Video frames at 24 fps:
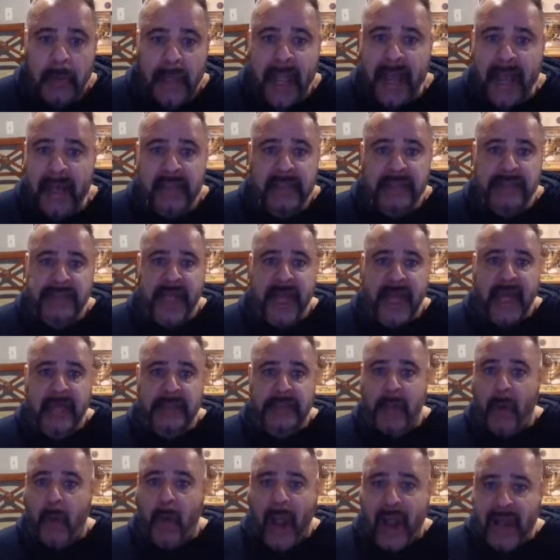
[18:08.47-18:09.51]
and he
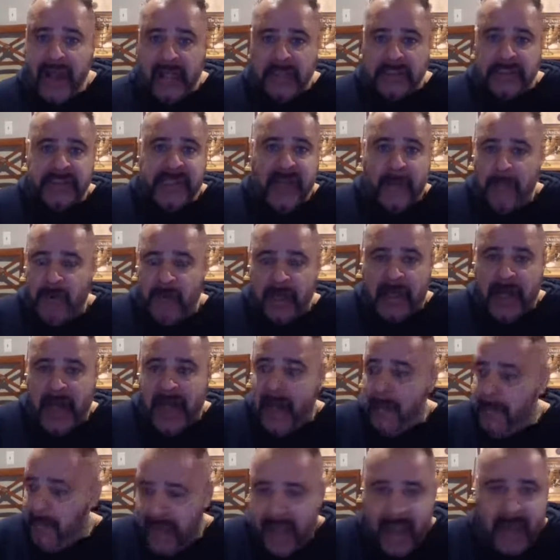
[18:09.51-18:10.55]
says, oh, I need someone to
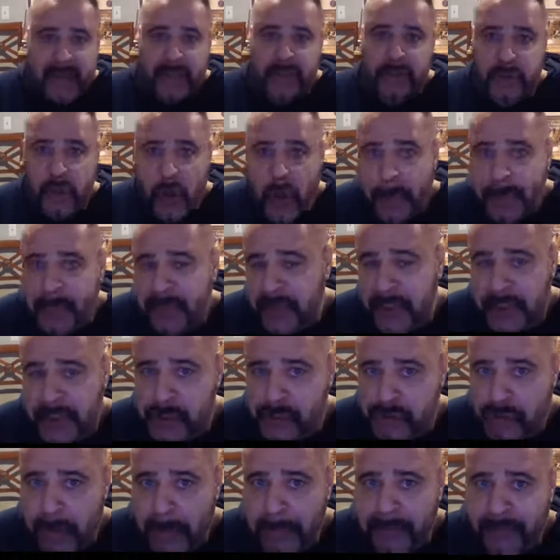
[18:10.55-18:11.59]
come and interpret this
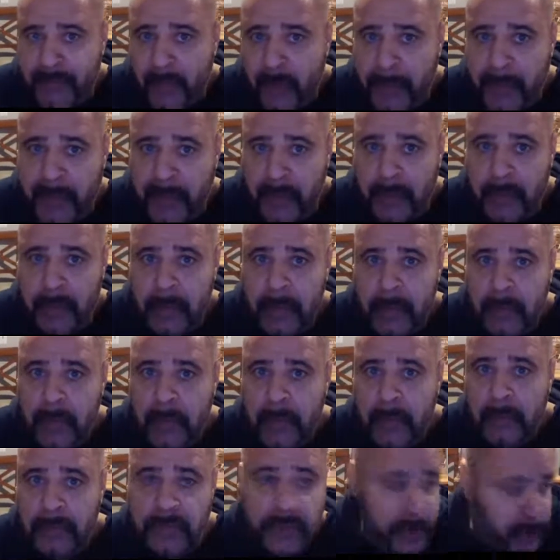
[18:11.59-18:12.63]
dream for me.
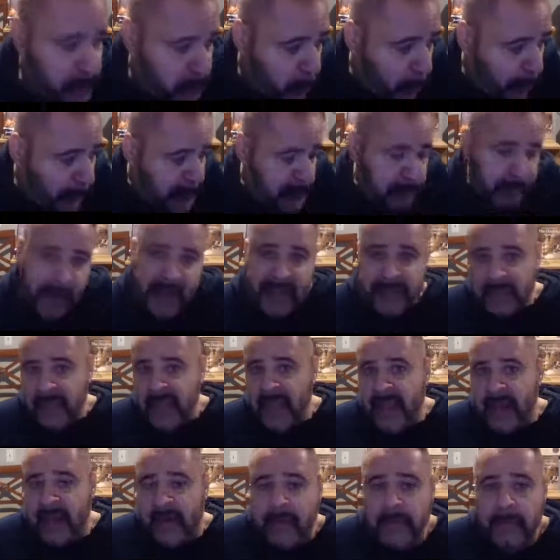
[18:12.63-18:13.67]
The story's right
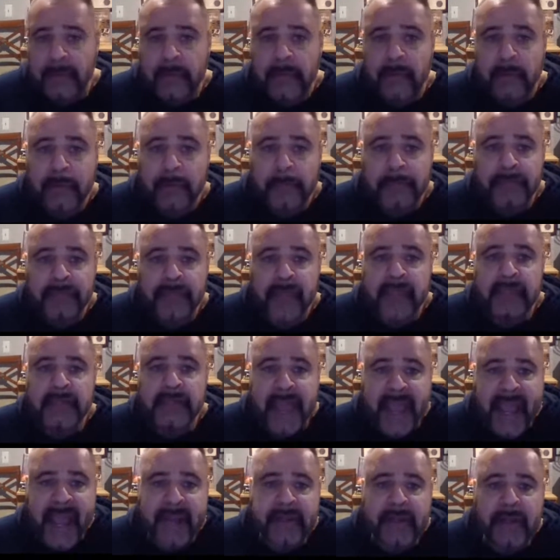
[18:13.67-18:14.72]
there in
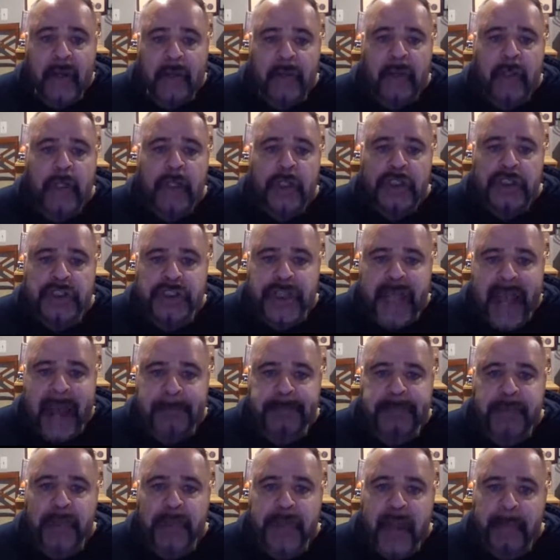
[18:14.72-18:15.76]
Daniel
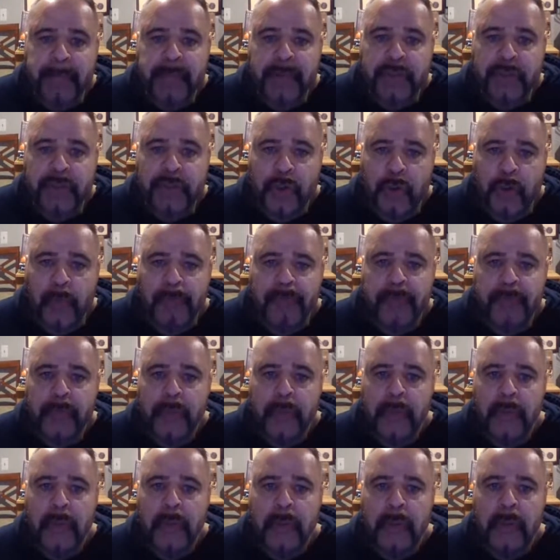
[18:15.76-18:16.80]
chapter number 2.
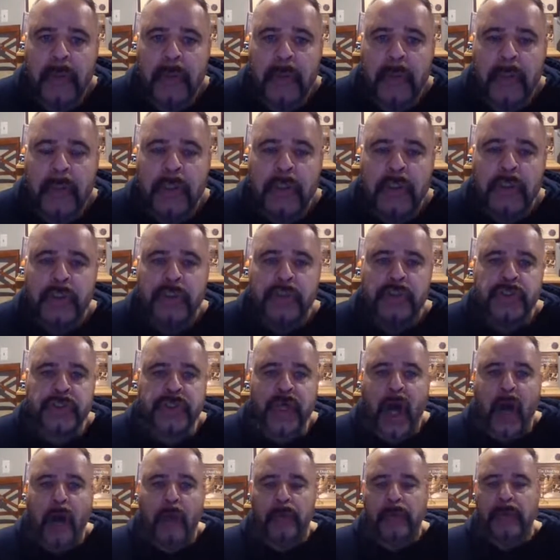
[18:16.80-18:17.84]

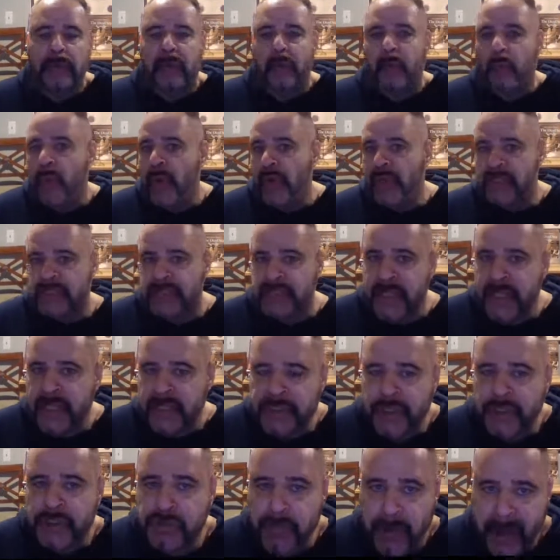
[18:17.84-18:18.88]
So when he
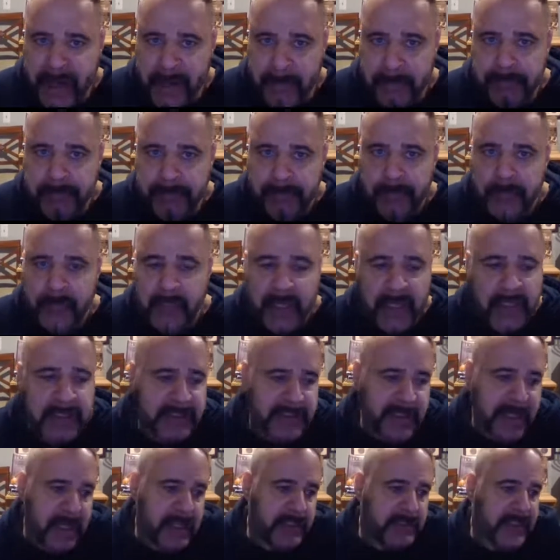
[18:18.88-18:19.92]
sees the dream, he
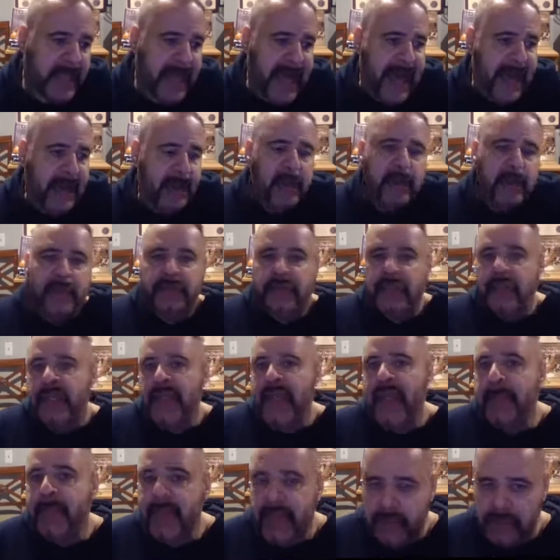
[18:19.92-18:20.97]
sees that
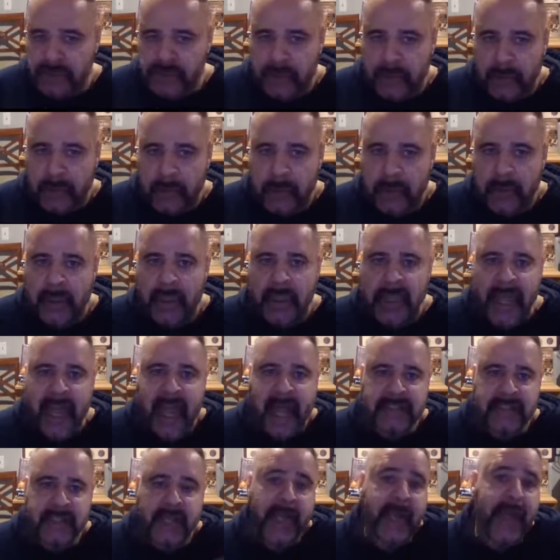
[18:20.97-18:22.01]
the image
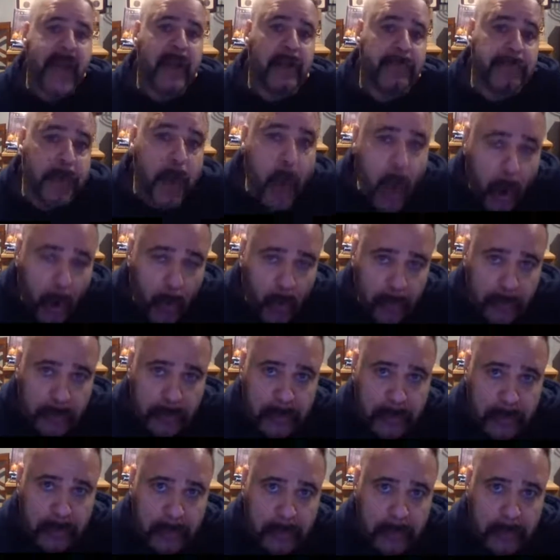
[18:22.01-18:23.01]
has a head of gold.